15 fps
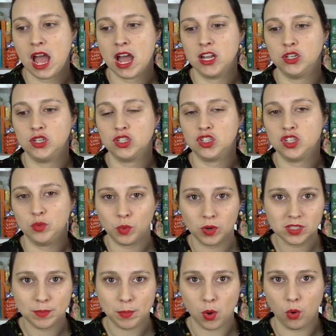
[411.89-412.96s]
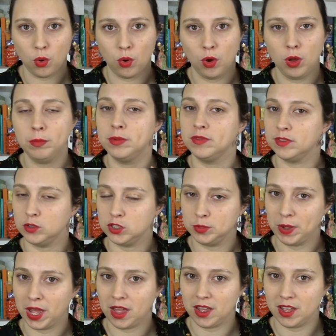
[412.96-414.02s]
and she was poor before she
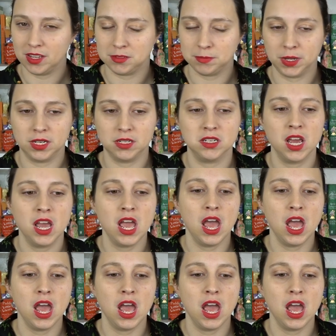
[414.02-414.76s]
met her husband,